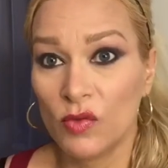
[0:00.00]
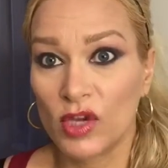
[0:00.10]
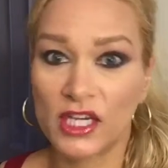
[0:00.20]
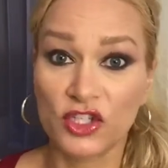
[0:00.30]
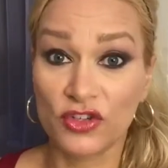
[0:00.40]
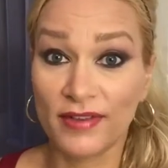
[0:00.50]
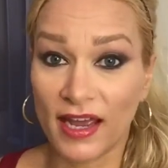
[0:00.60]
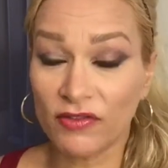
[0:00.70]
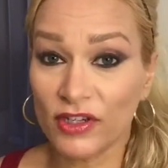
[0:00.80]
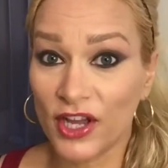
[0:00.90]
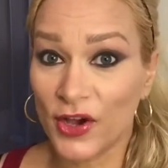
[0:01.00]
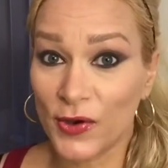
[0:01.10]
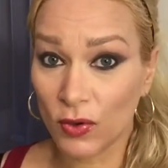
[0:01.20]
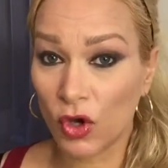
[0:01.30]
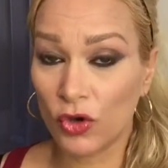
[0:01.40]
because you never
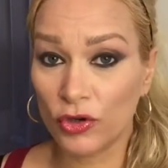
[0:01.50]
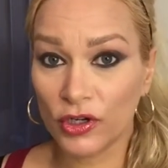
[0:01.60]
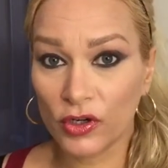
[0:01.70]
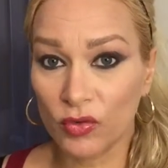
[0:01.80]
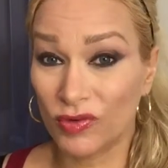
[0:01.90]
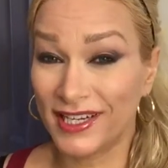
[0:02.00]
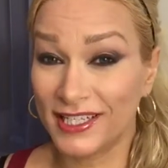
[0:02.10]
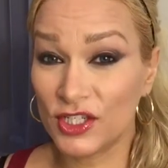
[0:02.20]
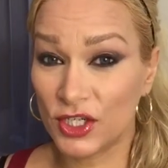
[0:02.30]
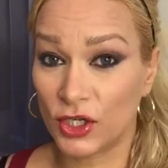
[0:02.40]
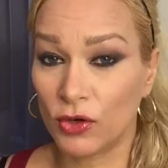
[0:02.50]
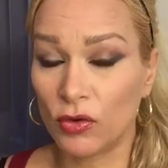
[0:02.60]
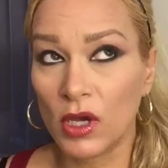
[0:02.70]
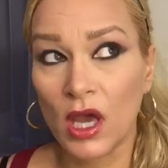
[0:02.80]
know who you're gonna run into.